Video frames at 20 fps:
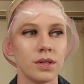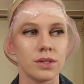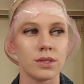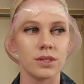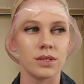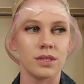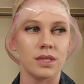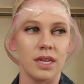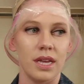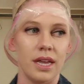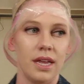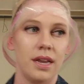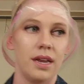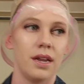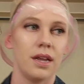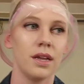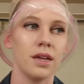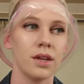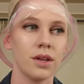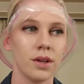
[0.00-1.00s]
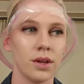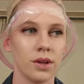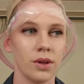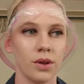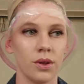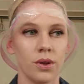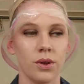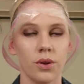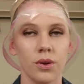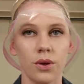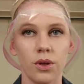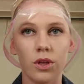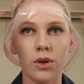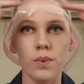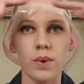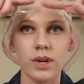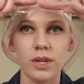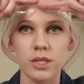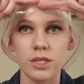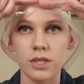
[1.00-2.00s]
So then you
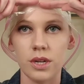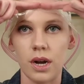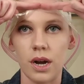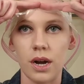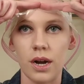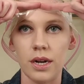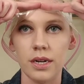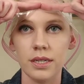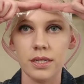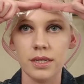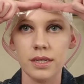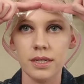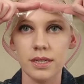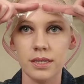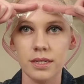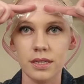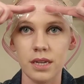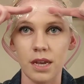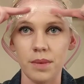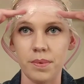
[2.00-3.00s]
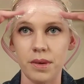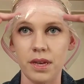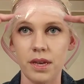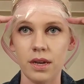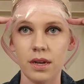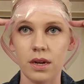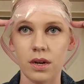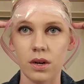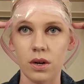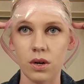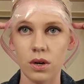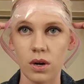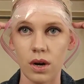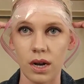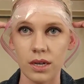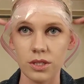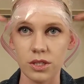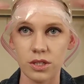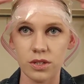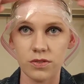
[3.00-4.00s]
want to start taping
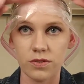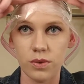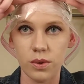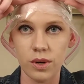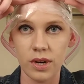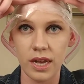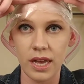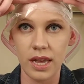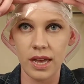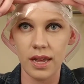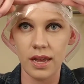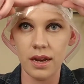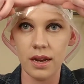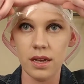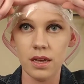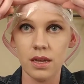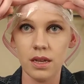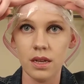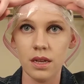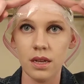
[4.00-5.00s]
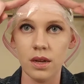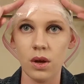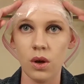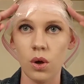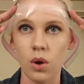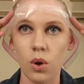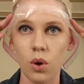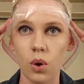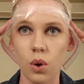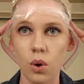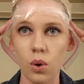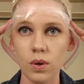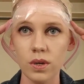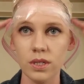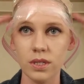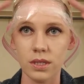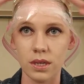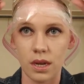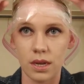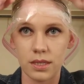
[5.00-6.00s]
across your forehead
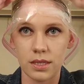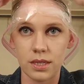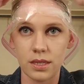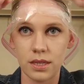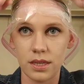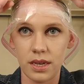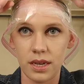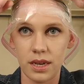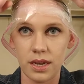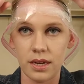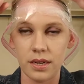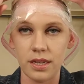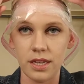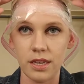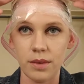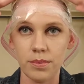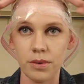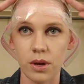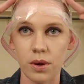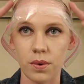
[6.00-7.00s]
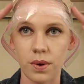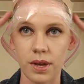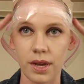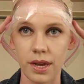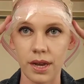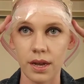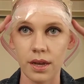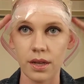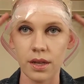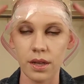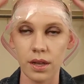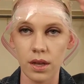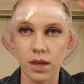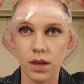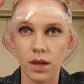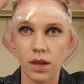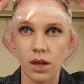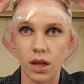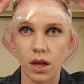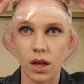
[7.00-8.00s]
horizontally and keep going
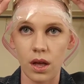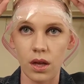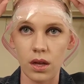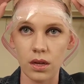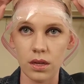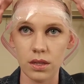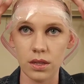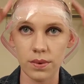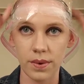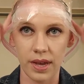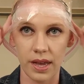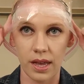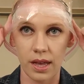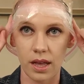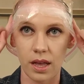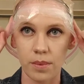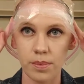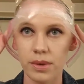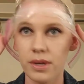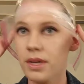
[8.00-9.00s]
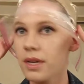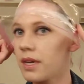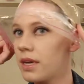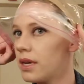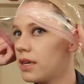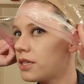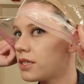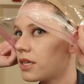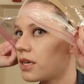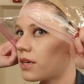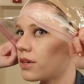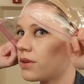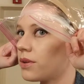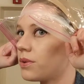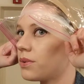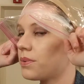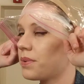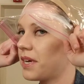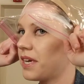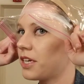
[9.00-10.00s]
all the way up until
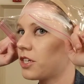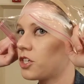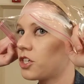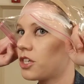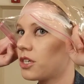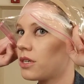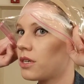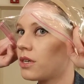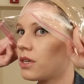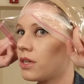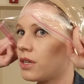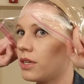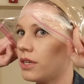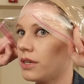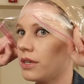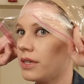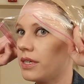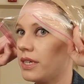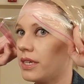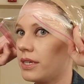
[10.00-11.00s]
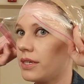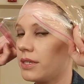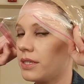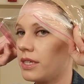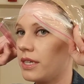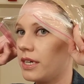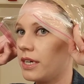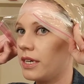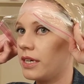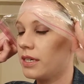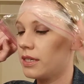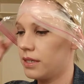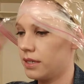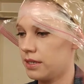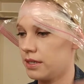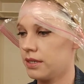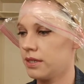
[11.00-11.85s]
you reach your ears here.